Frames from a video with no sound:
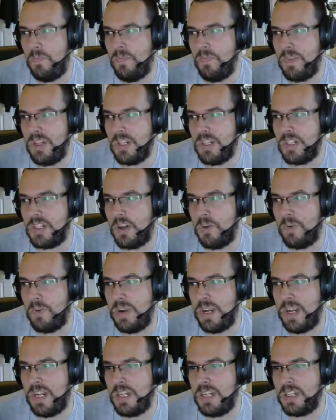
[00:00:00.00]
So
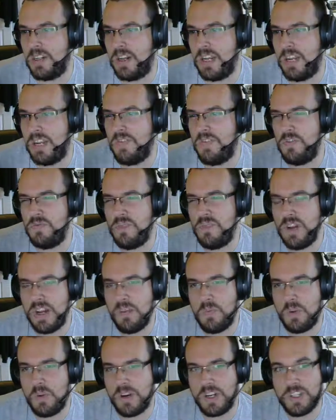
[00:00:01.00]
it is like if you
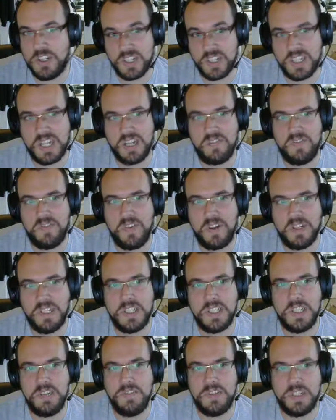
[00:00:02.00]
really want to just get the
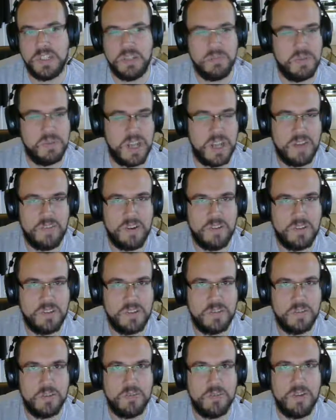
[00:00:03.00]
3070, but you have
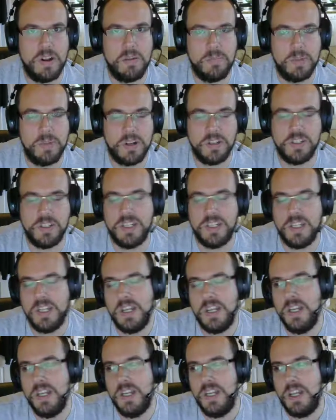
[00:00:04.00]
under £1,000 budget,
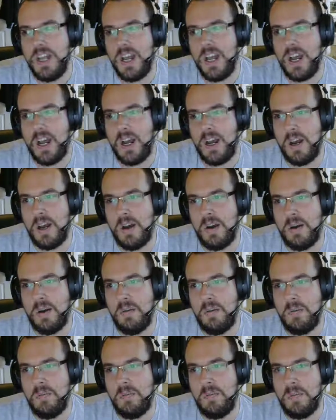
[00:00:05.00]

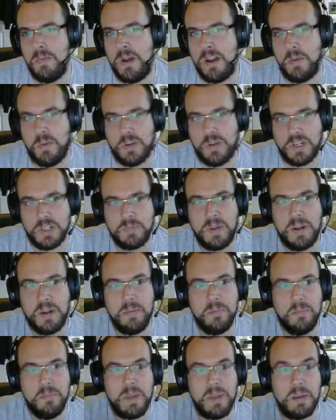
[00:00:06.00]
and you want to
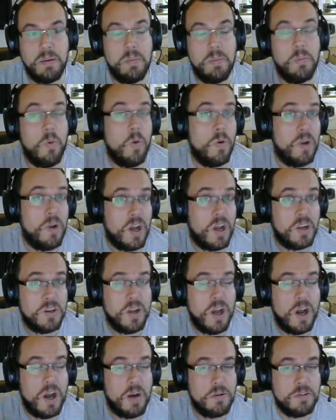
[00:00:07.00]
spend maybe more on
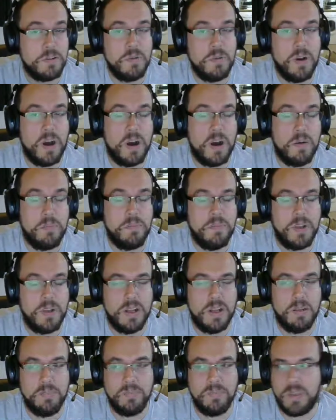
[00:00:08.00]

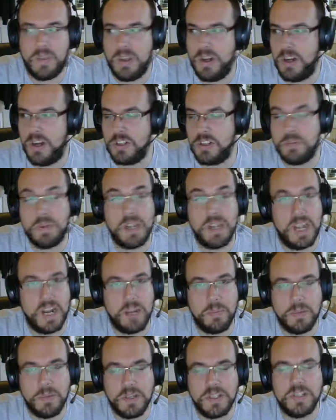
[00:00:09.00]
RGB
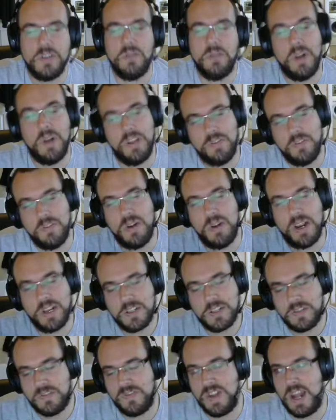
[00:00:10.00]
elements or whatever, or
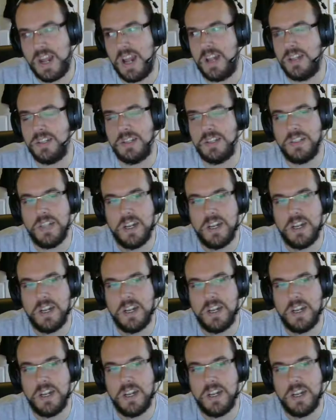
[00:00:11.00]
extra fans, then